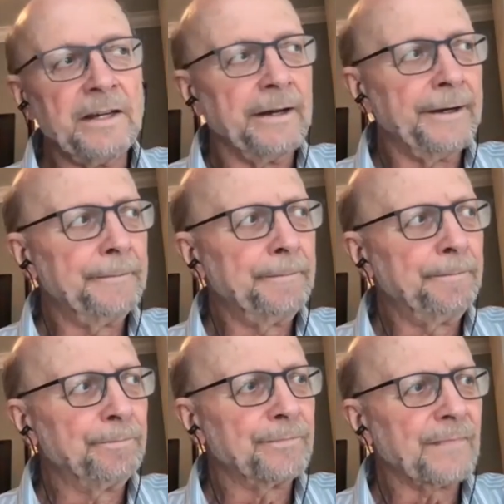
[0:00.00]

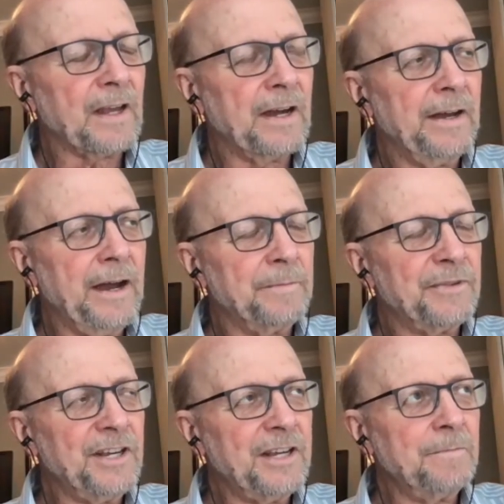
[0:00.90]
I'm
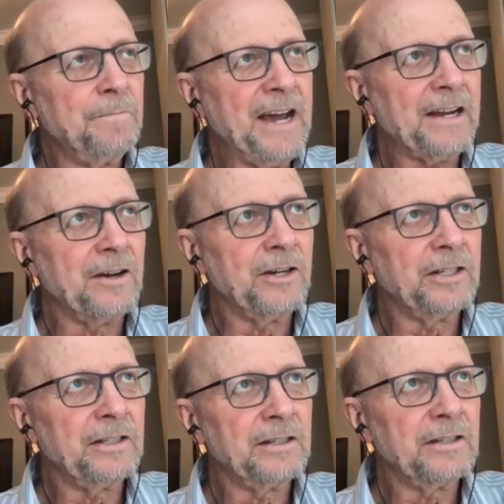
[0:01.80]
thinking back
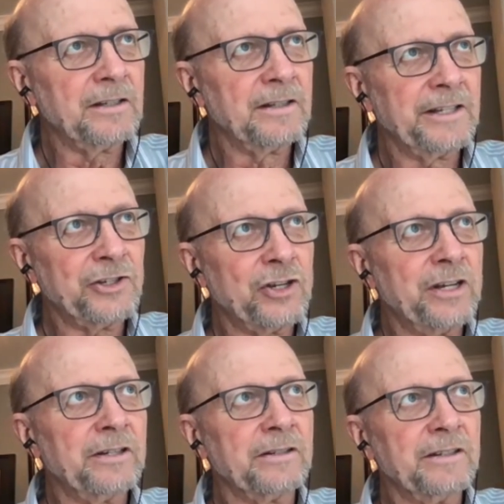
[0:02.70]
on this
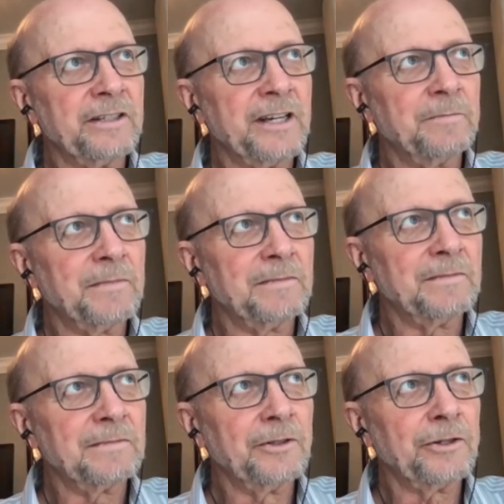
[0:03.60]
year, and I'm
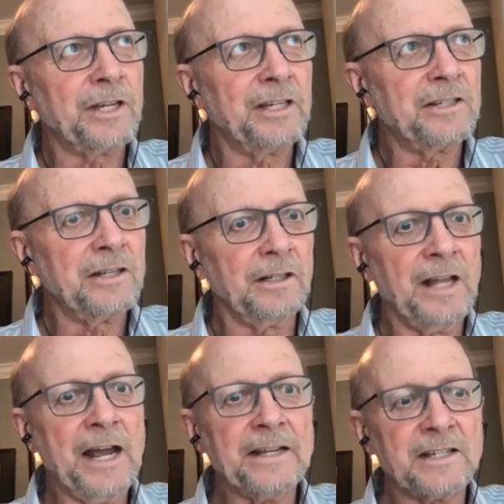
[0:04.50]
looking to the
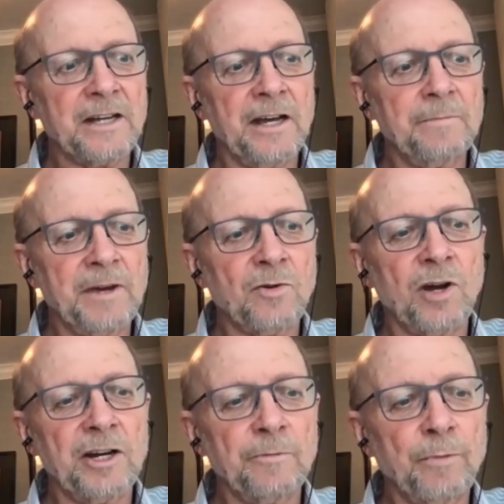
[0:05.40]
last time my
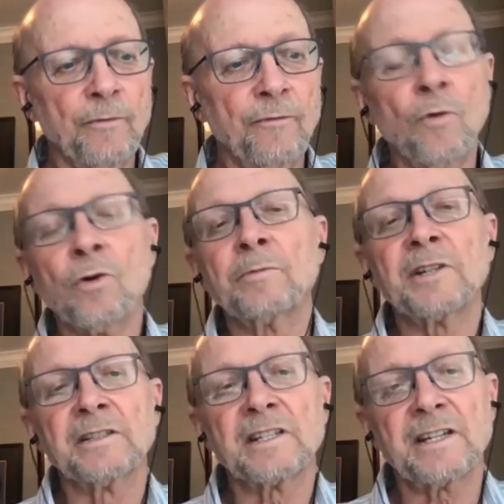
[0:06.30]
choir performed
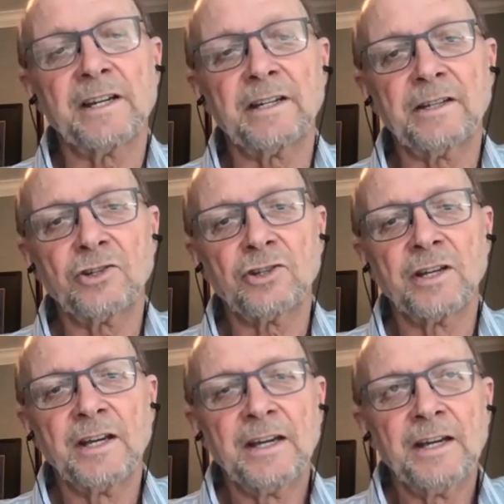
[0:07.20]
on stage.
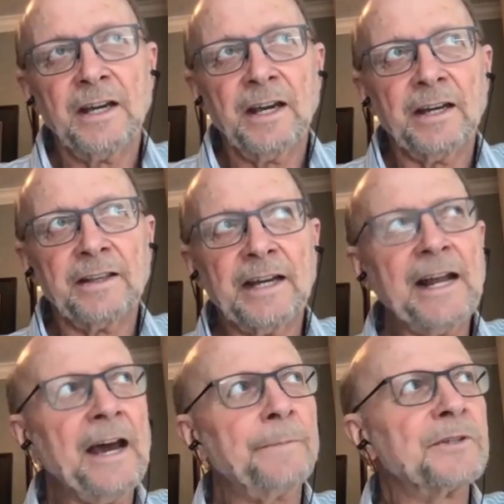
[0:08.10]
And that
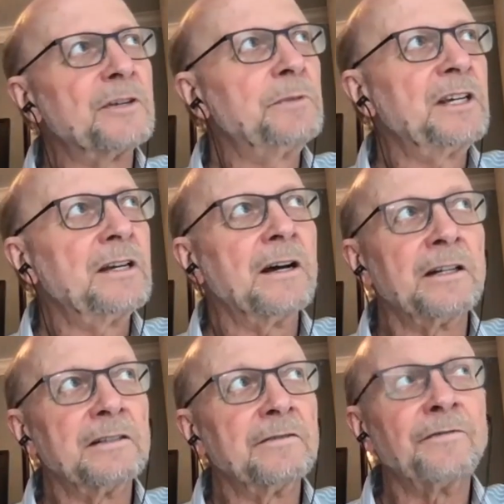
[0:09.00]
happened to be
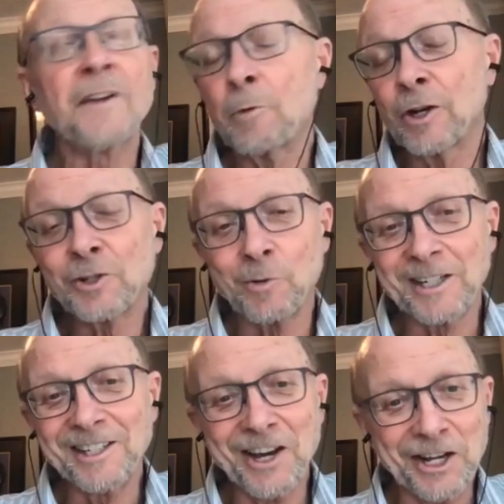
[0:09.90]
on February
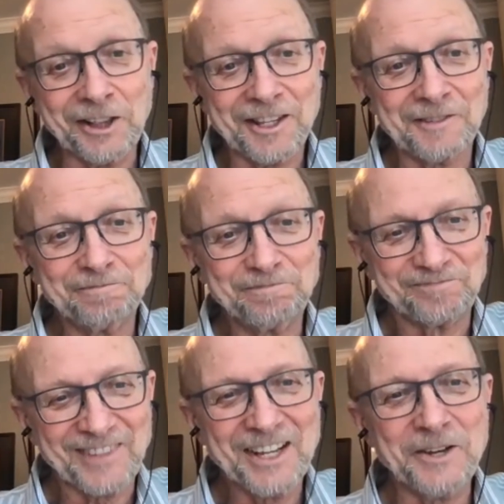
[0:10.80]
29th,
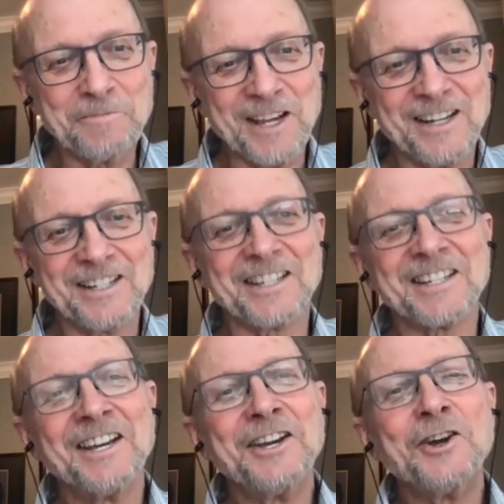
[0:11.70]
because
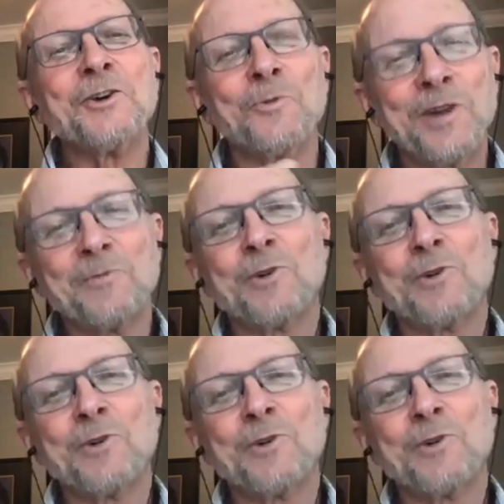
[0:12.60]
we